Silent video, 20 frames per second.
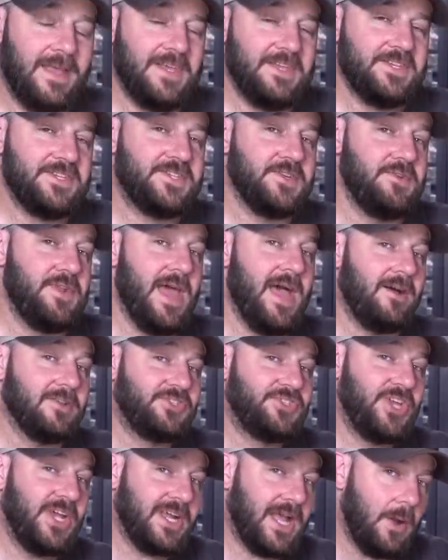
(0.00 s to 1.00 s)
So now
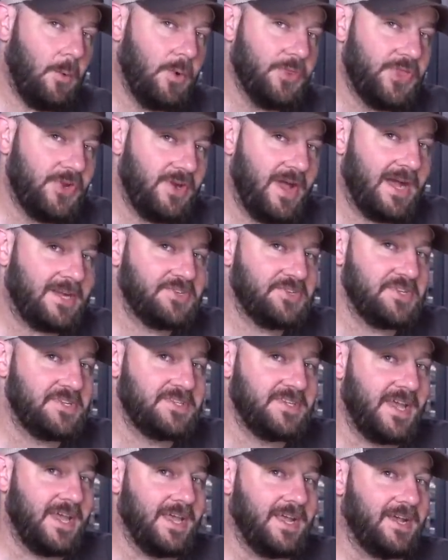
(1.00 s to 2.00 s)
check out what they're actually
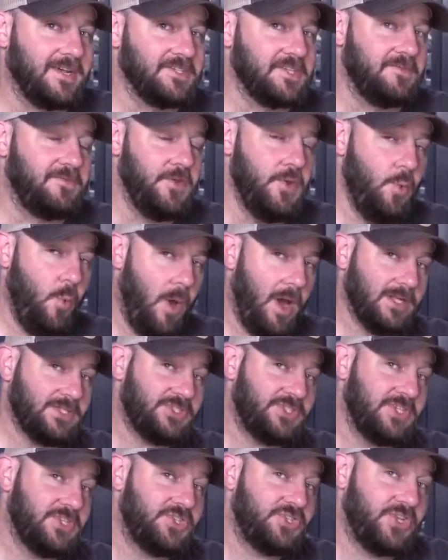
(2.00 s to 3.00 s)
saying, because if you watch
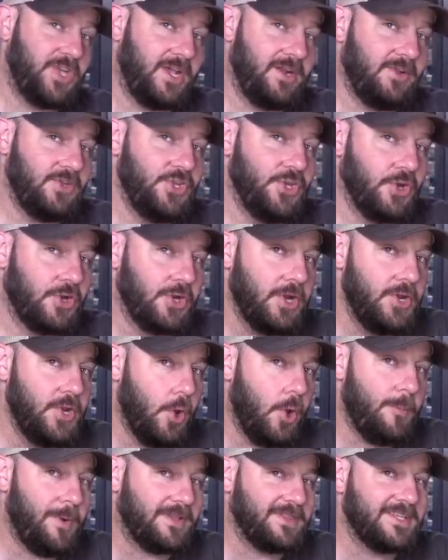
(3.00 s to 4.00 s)
this channel, you're going to
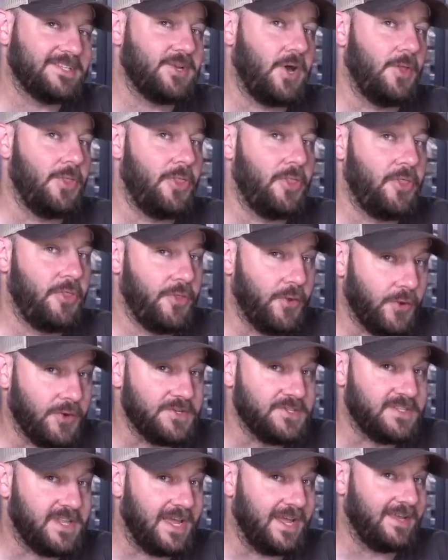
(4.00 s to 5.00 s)
know about this on
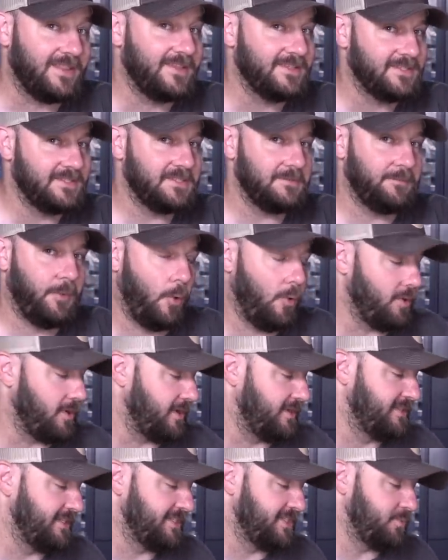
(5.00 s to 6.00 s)
Thursday. This is important
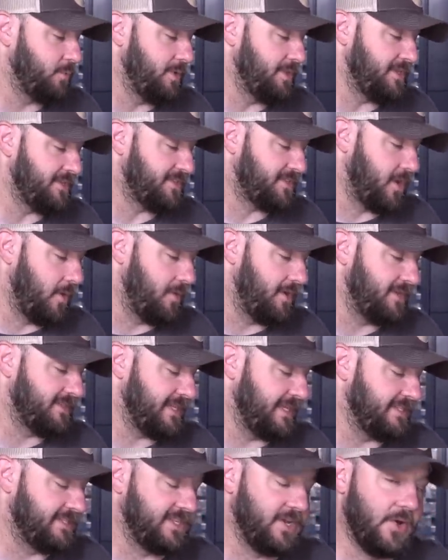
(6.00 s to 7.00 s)
because this is when the SCOTUS
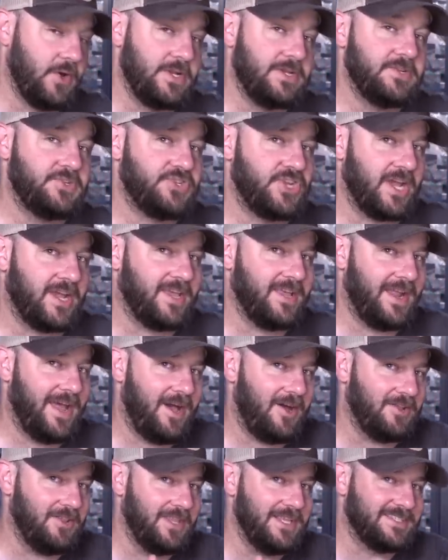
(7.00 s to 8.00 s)
is going to check it
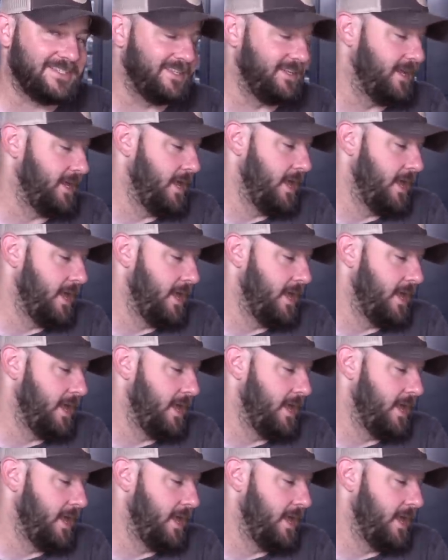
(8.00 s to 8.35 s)
out. Listen.